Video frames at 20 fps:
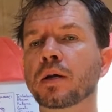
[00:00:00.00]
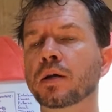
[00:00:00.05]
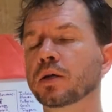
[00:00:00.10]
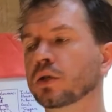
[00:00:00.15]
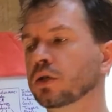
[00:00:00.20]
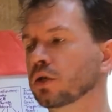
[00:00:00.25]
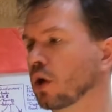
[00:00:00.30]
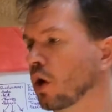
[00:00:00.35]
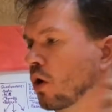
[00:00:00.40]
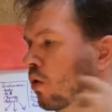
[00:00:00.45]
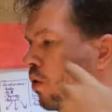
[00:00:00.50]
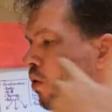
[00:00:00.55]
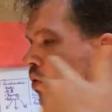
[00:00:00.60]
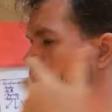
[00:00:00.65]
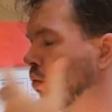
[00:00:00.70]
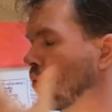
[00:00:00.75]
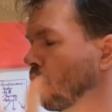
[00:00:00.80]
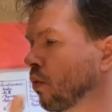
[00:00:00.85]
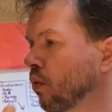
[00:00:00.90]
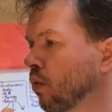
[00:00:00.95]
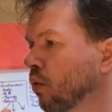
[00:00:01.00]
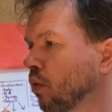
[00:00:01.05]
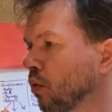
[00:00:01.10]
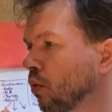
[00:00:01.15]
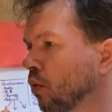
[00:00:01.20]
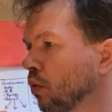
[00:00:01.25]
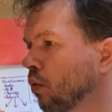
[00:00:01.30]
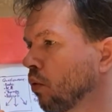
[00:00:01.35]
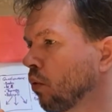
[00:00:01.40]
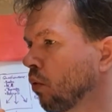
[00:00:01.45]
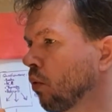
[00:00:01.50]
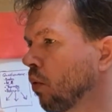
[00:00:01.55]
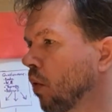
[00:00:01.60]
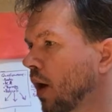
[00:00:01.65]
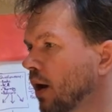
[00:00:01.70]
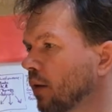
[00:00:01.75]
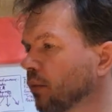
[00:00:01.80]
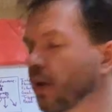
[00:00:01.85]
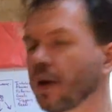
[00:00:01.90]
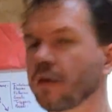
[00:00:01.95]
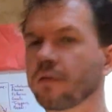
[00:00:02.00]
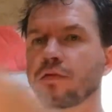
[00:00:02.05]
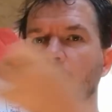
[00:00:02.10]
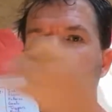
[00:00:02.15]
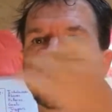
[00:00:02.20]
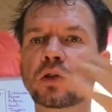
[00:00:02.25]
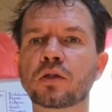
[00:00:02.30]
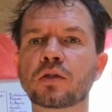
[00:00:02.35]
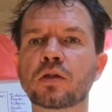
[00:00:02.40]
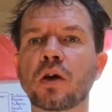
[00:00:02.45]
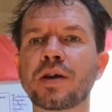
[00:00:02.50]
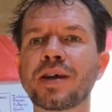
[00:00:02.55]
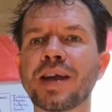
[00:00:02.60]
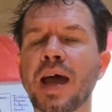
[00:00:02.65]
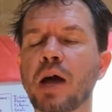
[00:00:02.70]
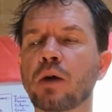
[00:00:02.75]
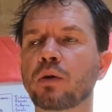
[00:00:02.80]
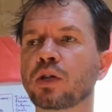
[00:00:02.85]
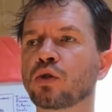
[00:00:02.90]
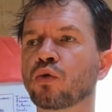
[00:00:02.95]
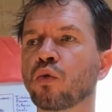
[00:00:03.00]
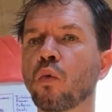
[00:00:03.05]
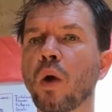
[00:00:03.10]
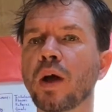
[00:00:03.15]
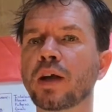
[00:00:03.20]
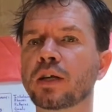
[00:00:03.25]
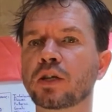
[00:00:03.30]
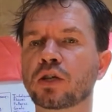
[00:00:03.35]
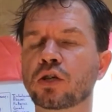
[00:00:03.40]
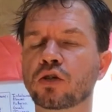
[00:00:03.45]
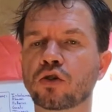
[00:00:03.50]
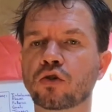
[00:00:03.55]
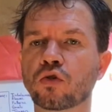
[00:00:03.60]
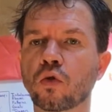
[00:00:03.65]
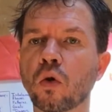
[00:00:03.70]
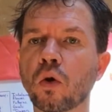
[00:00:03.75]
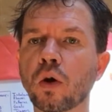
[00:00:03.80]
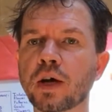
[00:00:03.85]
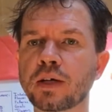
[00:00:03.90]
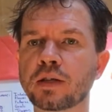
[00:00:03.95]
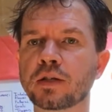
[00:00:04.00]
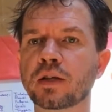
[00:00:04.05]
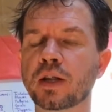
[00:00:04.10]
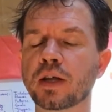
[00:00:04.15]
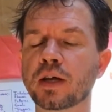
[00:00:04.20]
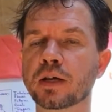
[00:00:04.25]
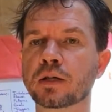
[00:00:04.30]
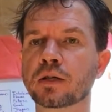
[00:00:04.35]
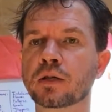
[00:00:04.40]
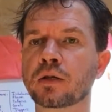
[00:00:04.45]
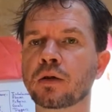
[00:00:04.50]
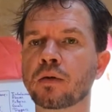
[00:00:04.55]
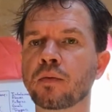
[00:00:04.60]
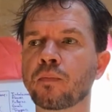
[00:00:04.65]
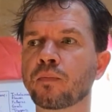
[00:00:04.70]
So what I want to focus on now is what destroys this.